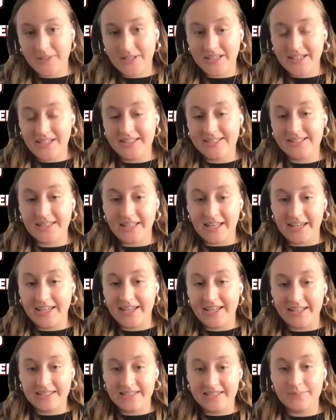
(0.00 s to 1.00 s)
please like
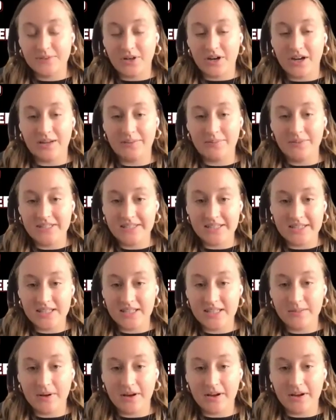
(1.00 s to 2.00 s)
and subscribe, listen to
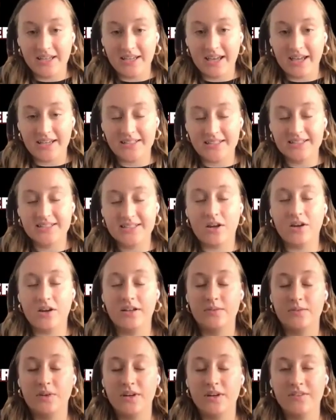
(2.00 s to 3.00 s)
the podcast
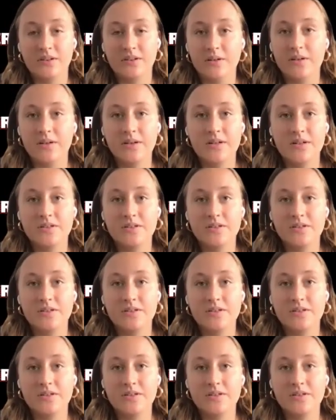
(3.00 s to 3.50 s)
on whatever